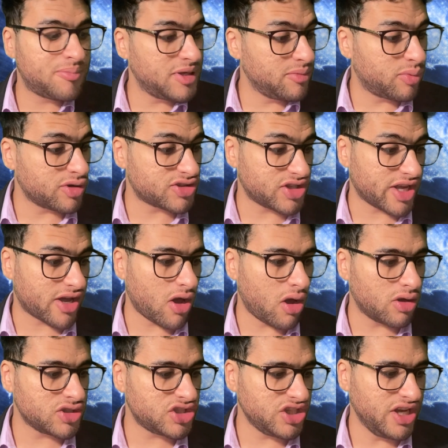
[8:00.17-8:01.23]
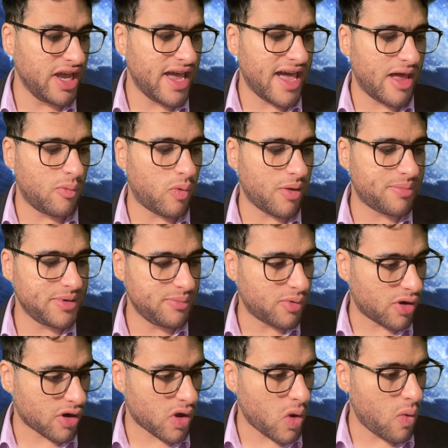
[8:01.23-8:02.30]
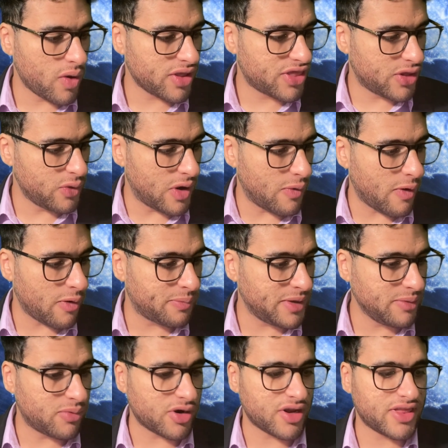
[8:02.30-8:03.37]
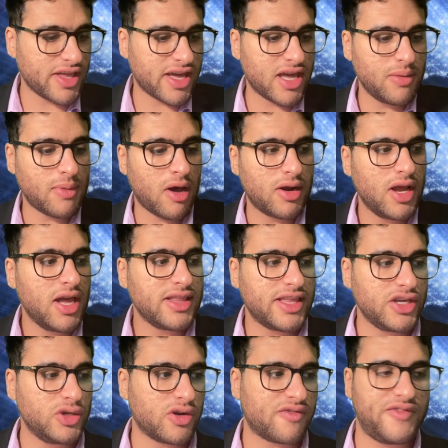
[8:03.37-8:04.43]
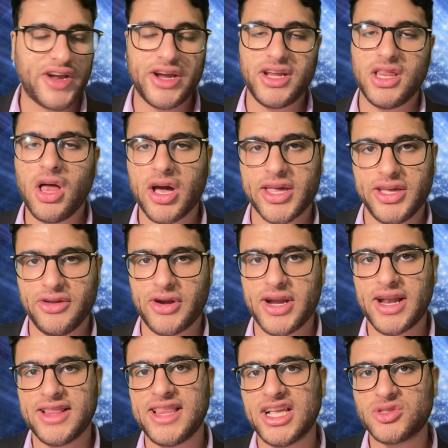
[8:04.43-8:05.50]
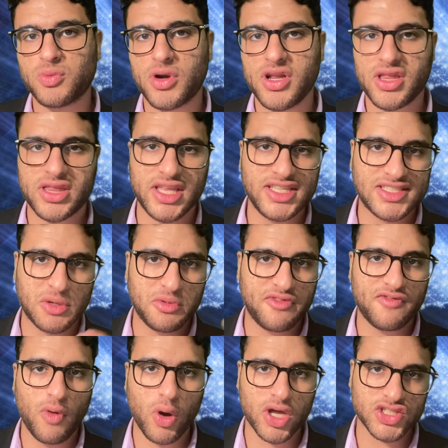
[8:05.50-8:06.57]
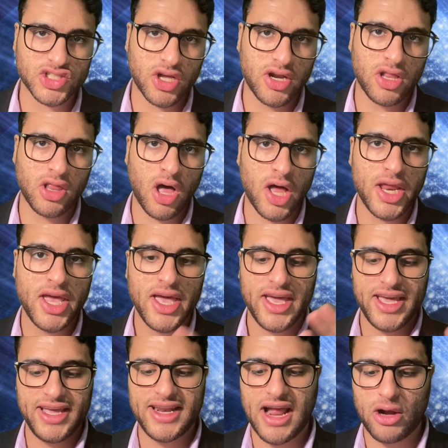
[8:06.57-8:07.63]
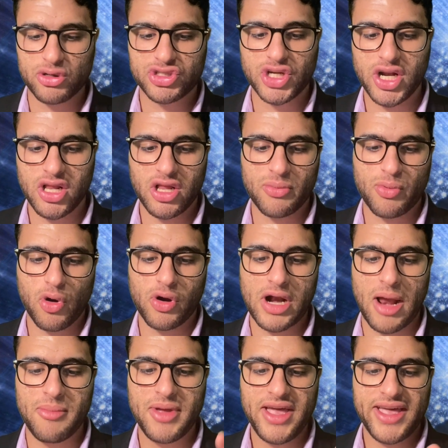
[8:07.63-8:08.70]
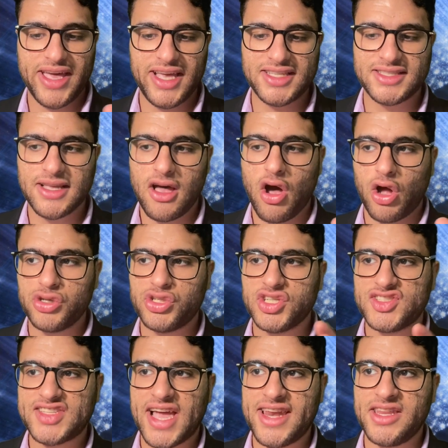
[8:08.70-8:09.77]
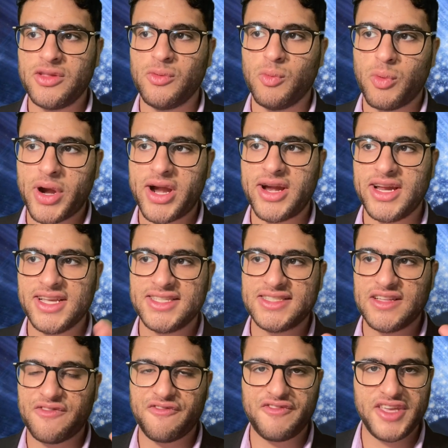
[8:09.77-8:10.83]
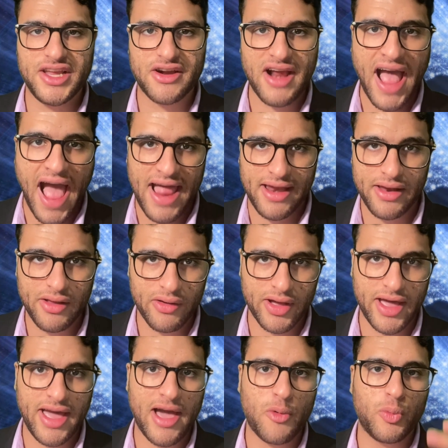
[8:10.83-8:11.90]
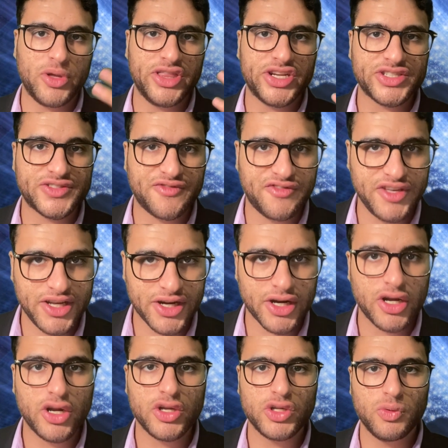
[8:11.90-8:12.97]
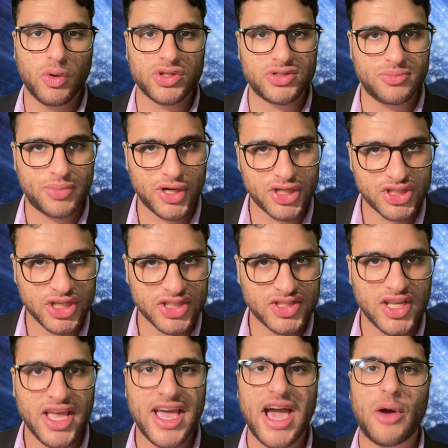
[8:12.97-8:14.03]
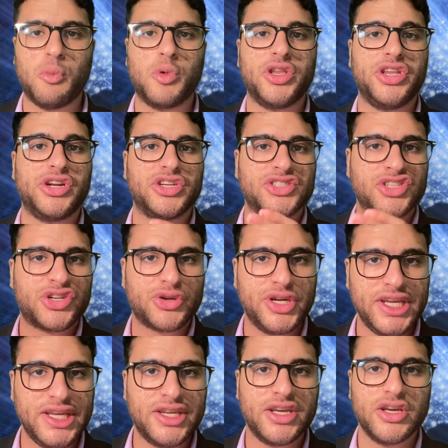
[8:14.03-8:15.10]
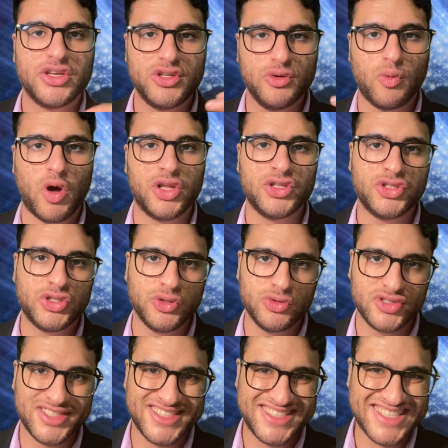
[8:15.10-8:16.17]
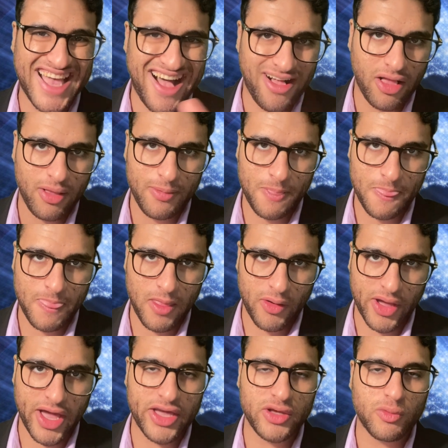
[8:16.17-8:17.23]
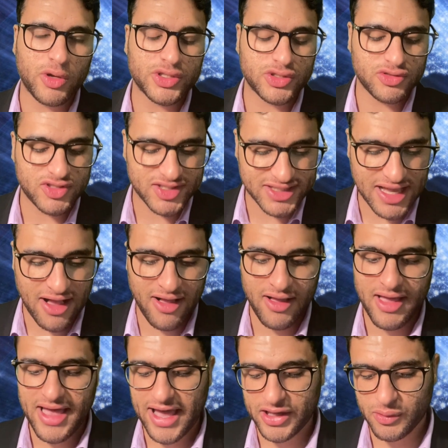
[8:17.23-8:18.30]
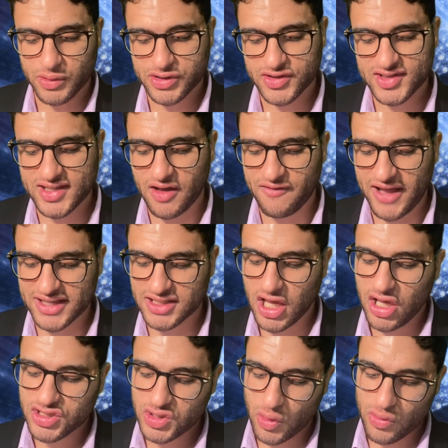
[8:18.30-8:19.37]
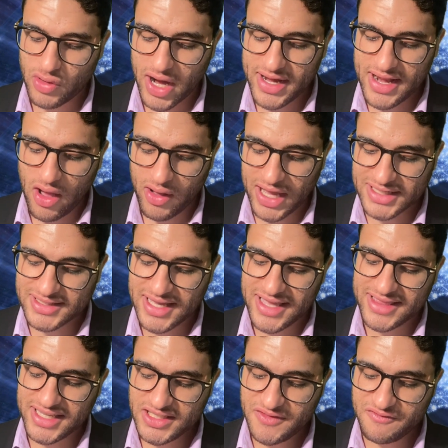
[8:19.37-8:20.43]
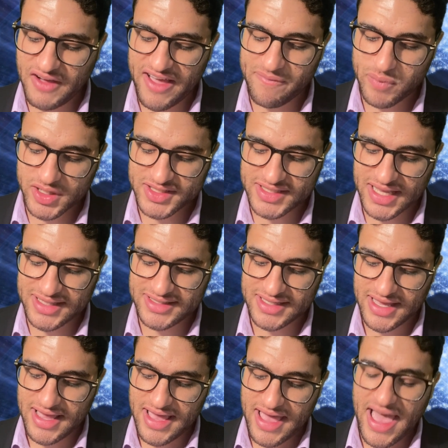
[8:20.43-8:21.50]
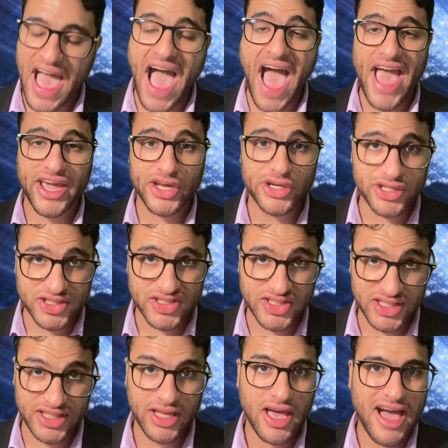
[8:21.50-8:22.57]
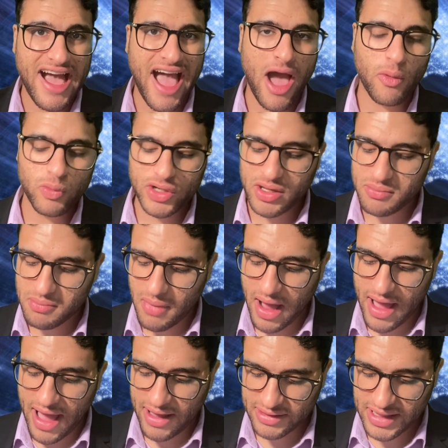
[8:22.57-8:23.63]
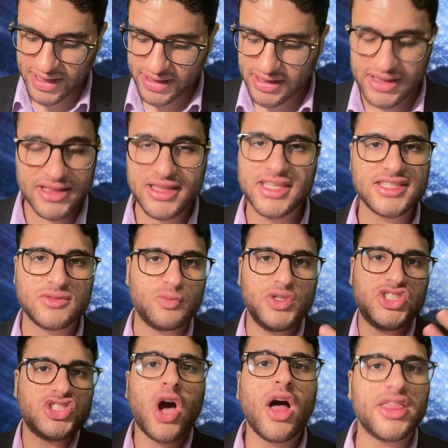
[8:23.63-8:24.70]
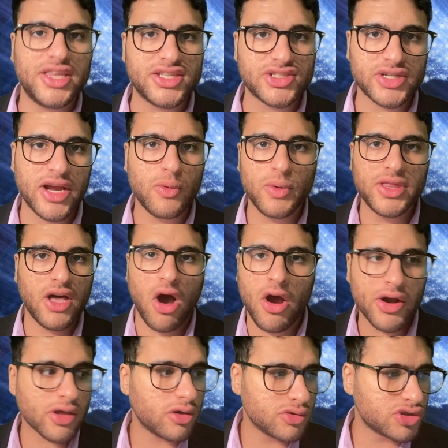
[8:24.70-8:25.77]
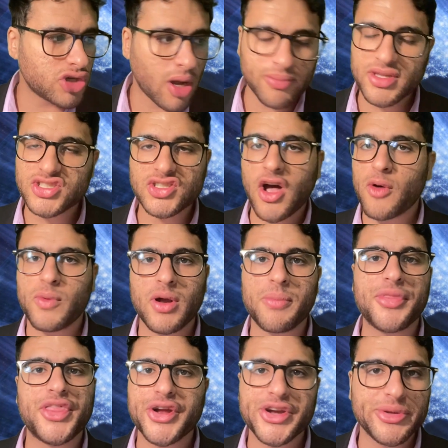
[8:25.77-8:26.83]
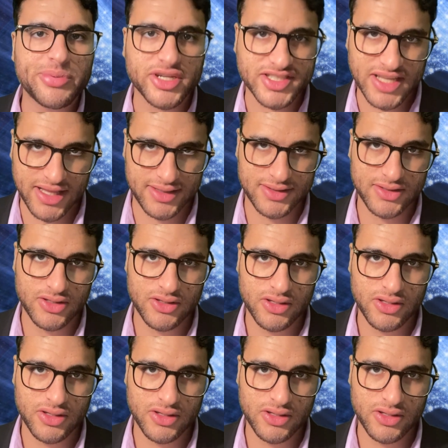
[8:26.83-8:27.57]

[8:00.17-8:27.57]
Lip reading: people's psychology and what people are going through and what people are thinking about, then you're very lucky, right? And that's one of the things that we focus on a lot in our trade alert program, is understanding where is the fear at, okay? And when there's fear, you want to purchase, and when there's greed, you want to sell, okay? You want to sell, and you want to sell fast. So right now, guys, this 5% accuracy, I wouldn't like this. We saw this, right? When the article dropped, the stock went up 30%,